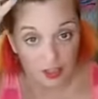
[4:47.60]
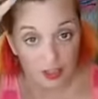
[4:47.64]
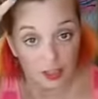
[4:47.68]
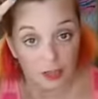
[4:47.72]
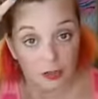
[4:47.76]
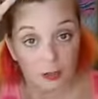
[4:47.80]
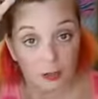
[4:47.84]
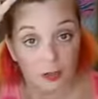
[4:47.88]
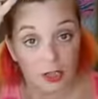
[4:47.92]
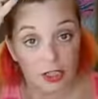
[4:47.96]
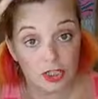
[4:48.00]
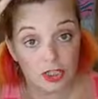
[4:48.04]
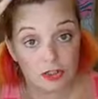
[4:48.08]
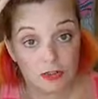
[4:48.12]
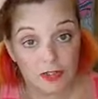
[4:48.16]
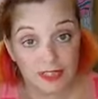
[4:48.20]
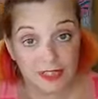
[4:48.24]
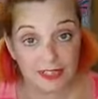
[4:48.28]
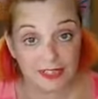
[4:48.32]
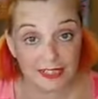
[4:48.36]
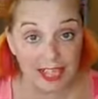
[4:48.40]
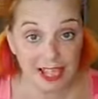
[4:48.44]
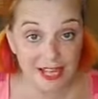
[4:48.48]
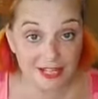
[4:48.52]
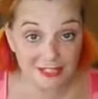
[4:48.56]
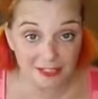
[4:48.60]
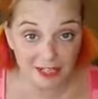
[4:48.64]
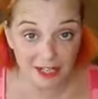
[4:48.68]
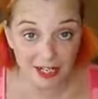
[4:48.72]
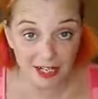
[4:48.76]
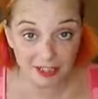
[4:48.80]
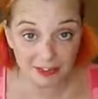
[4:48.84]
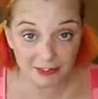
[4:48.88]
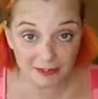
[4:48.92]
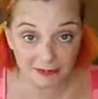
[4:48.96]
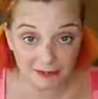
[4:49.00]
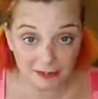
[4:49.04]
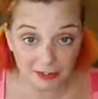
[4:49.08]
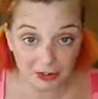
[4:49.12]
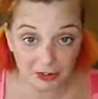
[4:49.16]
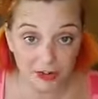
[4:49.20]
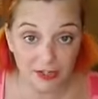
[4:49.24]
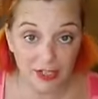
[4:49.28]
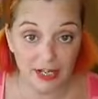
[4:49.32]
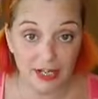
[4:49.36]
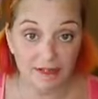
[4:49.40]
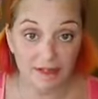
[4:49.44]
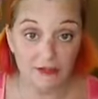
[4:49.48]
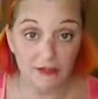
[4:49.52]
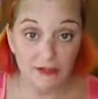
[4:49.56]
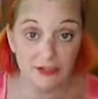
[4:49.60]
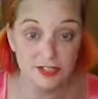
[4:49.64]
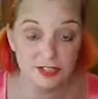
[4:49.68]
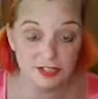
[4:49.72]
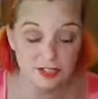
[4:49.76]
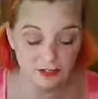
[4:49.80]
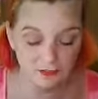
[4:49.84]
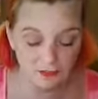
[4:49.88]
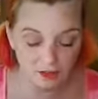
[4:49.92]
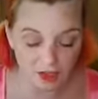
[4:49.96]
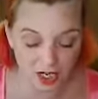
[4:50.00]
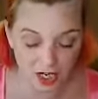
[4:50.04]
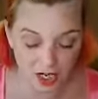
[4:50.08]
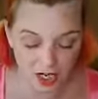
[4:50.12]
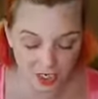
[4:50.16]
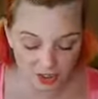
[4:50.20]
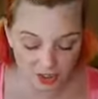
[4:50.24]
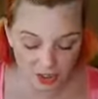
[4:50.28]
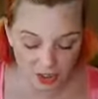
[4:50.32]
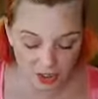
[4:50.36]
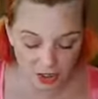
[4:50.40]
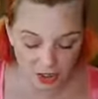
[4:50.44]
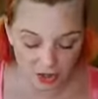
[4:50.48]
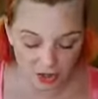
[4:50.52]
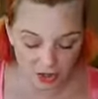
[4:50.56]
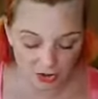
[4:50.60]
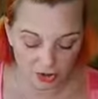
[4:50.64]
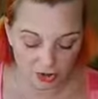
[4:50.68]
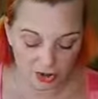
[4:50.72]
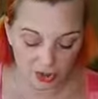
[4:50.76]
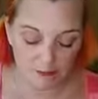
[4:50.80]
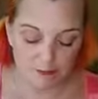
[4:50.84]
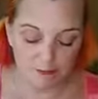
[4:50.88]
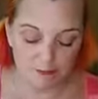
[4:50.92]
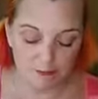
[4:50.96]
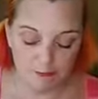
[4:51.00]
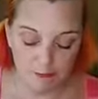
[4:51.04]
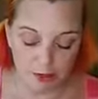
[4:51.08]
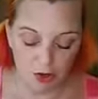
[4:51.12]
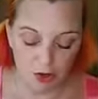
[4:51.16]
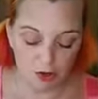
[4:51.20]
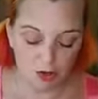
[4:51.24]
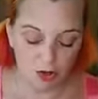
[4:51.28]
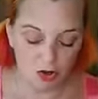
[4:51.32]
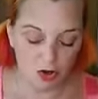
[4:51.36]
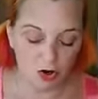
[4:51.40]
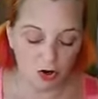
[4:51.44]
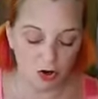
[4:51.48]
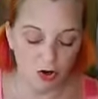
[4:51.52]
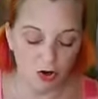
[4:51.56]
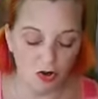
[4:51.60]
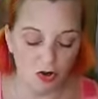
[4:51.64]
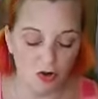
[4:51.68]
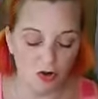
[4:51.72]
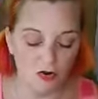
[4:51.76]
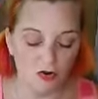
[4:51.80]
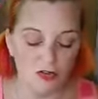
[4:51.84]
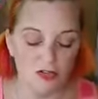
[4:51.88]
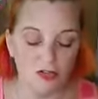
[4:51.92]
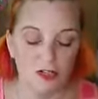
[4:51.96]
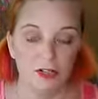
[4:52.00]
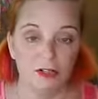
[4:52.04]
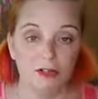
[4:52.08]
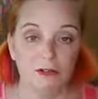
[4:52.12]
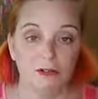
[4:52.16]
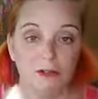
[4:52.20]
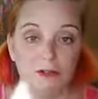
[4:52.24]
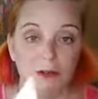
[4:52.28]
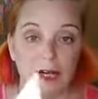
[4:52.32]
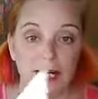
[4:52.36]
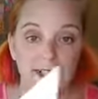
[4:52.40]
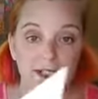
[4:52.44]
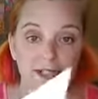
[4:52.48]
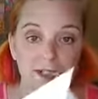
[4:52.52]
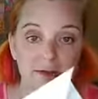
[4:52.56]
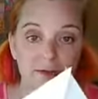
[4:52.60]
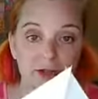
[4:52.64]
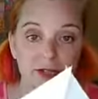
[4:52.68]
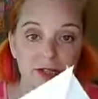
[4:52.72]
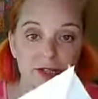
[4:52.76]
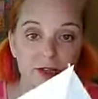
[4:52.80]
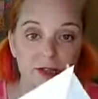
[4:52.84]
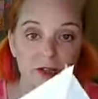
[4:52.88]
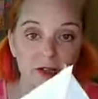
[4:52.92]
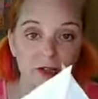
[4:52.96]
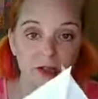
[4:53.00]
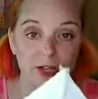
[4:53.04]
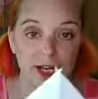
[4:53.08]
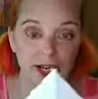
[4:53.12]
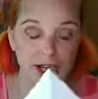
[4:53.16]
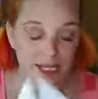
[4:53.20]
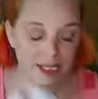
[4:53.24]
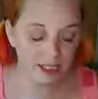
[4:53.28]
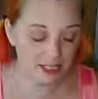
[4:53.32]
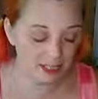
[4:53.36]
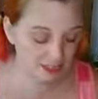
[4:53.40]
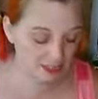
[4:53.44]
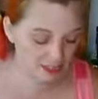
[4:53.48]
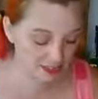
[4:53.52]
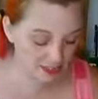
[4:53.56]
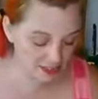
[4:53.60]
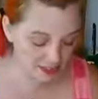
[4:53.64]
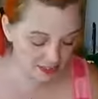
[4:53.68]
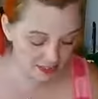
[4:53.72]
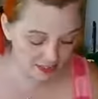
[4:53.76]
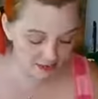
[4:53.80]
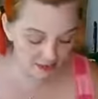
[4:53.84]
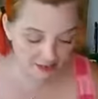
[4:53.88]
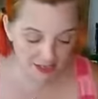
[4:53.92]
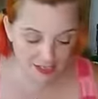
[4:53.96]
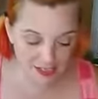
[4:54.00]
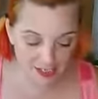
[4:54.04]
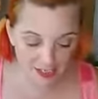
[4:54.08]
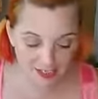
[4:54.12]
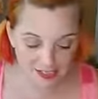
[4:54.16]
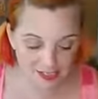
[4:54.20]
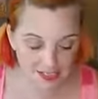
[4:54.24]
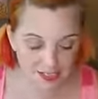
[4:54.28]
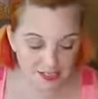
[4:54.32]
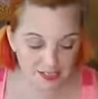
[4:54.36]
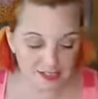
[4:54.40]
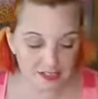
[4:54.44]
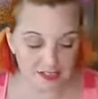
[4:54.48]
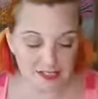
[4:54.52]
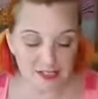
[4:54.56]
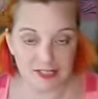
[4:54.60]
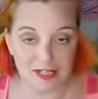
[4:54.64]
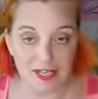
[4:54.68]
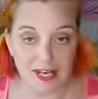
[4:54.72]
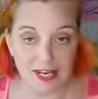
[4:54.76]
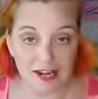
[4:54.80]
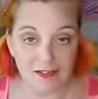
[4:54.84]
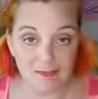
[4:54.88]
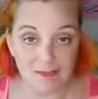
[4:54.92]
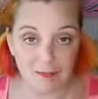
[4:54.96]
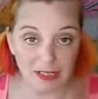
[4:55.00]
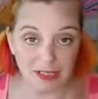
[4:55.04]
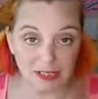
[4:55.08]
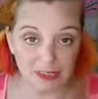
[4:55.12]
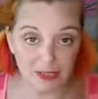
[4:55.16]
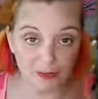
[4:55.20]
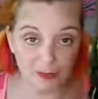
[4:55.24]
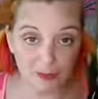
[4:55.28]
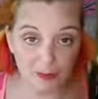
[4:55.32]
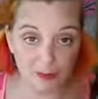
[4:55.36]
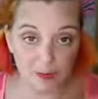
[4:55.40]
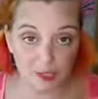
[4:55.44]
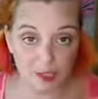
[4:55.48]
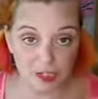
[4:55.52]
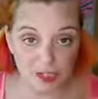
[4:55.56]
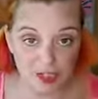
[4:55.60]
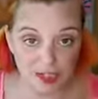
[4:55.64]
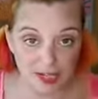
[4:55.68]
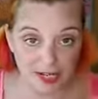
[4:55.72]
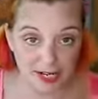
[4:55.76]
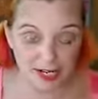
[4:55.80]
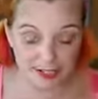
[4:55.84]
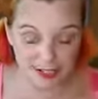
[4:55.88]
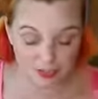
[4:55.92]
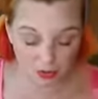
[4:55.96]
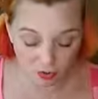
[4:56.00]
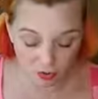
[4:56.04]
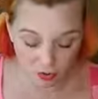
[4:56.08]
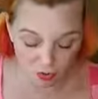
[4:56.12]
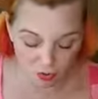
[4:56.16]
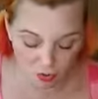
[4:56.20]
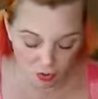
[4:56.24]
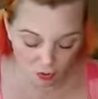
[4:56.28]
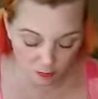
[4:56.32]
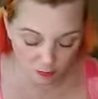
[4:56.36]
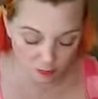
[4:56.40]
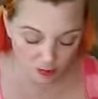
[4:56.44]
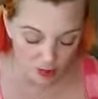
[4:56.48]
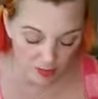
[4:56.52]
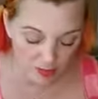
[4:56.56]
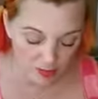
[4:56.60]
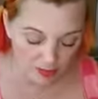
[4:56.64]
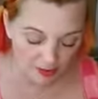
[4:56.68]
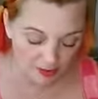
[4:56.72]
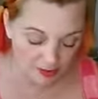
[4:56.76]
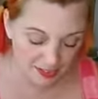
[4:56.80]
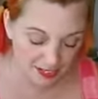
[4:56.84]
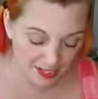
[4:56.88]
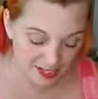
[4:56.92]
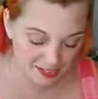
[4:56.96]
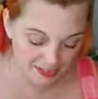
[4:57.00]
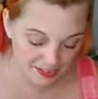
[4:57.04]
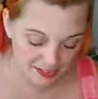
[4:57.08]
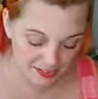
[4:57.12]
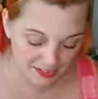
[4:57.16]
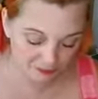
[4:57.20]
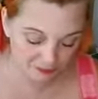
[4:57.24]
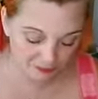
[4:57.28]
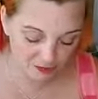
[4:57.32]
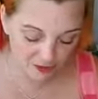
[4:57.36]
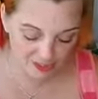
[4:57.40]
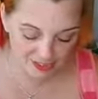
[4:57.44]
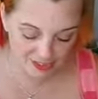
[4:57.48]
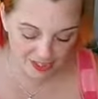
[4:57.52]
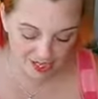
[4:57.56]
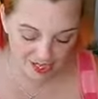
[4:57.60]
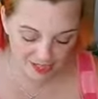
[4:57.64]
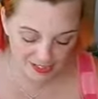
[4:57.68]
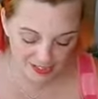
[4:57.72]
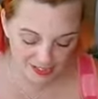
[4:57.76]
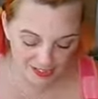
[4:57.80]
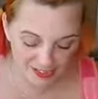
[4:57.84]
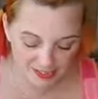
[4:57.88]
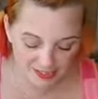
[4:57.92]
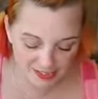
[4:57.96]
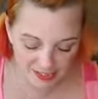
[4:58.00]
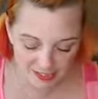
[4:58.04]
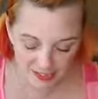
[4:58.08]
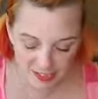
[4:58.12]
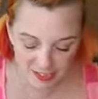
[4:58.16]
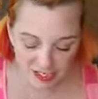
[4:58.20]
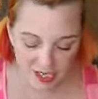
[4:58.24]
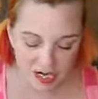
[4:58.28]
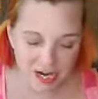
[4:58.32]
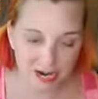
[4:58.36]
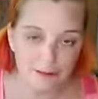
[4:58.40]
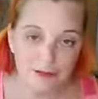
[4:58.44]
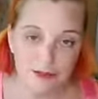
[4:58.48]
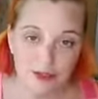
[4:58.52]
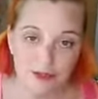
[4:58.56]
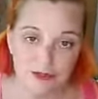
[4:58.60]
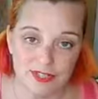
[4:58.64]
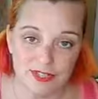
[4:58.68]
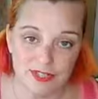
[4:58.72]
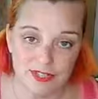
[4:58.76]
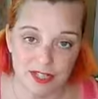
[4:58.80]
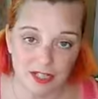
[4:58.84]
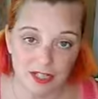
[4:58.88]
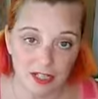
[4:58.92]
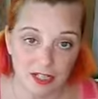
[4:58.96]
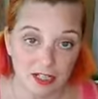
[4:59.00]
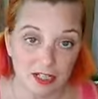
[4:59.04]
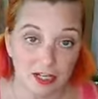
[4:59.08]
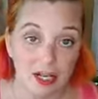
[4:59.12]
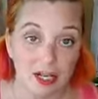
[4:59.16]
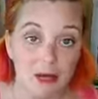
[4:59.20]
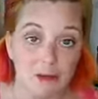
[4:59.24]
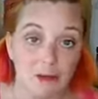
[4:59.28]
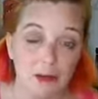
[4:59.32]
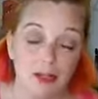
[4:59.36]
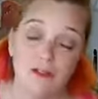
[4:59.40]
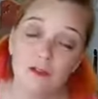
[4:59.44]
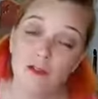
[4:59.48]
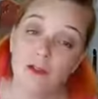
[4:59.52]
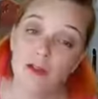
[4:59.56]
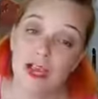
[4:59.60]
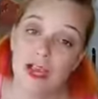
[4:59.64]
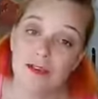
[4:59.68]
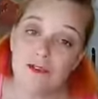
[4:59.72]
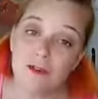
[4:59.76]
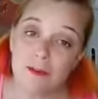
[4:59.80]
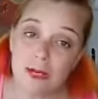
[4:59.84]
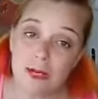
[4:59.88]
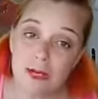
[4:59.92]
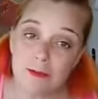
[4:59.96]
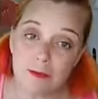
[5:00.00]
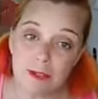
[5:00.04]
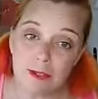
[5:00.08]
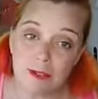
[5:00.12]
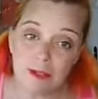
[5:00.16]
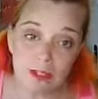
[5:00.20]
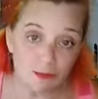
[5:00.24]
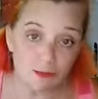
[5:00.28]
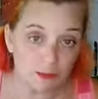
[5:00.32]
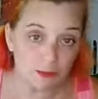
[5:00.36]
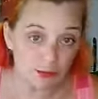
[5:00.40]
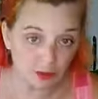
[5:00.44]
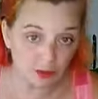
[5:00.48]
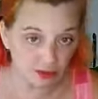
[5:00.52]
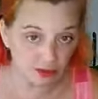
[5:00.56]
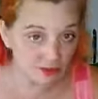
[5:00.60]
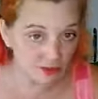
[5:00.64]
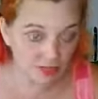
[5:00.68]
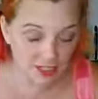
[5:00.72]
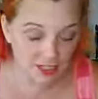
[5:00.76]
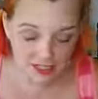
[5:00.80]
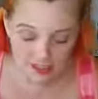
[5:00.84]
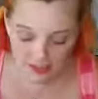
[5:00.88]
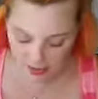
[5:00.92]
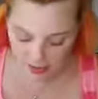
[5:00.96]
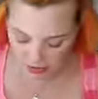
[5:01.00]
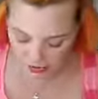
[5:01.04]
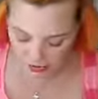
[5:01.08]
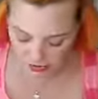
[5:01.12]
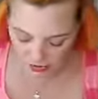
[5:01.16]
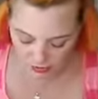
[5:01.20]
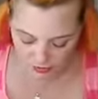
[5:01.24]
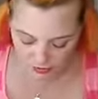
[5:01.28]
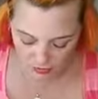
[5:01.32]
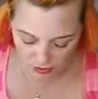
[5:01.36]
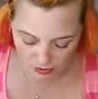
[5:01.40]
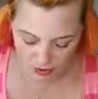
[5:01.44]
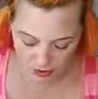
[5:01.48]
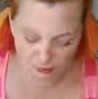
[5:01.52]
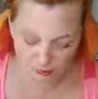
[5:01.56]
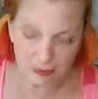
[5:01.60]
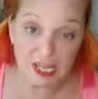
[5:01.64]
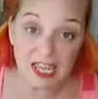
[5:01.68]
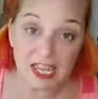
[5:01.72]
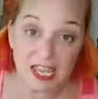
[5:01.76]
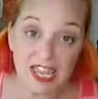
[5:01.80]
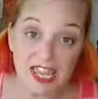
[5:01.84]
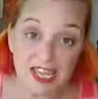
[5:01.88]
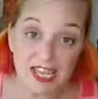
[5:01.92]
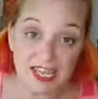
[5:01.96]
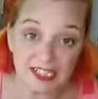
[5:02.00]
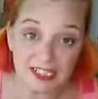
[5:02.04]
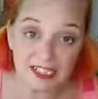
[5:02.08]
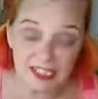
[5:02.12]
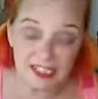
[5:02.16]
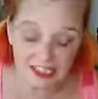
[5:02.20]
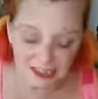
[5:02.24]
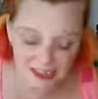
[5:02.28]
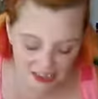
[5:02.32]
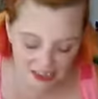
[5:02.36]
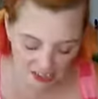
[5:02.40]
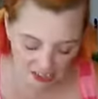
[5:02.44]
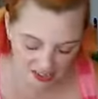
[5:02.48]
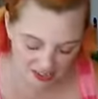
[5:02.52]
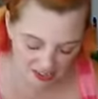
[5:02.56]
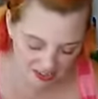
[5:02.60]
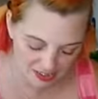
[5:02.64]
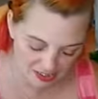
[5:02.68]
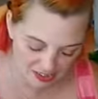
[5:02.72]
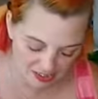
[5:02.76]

Once you get that done and you have your stuff cut, you're going to poke a hole right in the middle, okay? And since, like I said, since I have my leather punch that has a hole that has different sizes, I'm using it. But if you have a paper clip, you could do that too, or a pen, any kind of